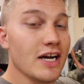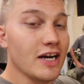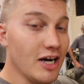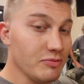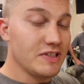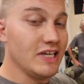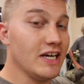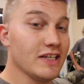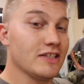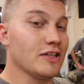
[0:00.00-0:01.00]
Come see
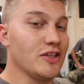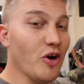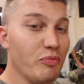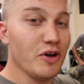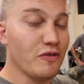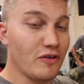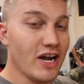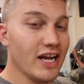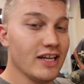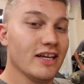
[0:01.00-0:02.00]
us, don't be
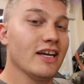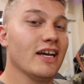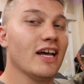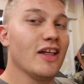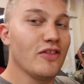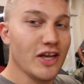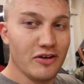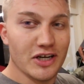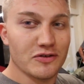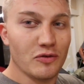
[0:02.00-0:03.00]
afraid.
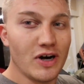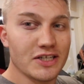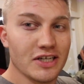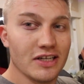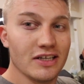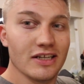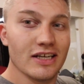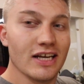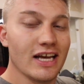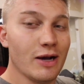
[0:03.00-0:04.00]
Thank you guys for watching
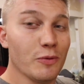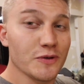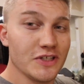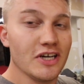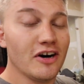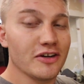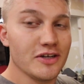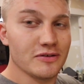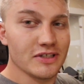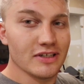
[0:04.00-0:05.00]
and we'll see y'all in
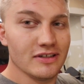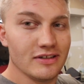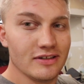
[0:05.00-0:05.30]
Houston.